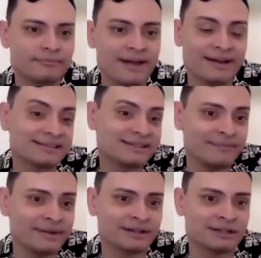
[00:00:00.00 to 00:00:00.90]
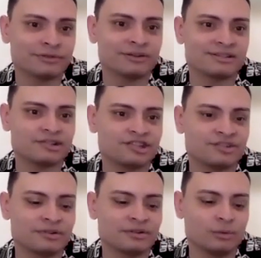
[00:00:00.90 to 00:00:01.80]
And that's the impact of her, is that she
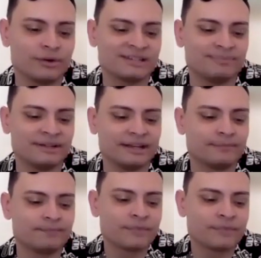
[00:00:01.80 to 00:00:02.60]
would always be,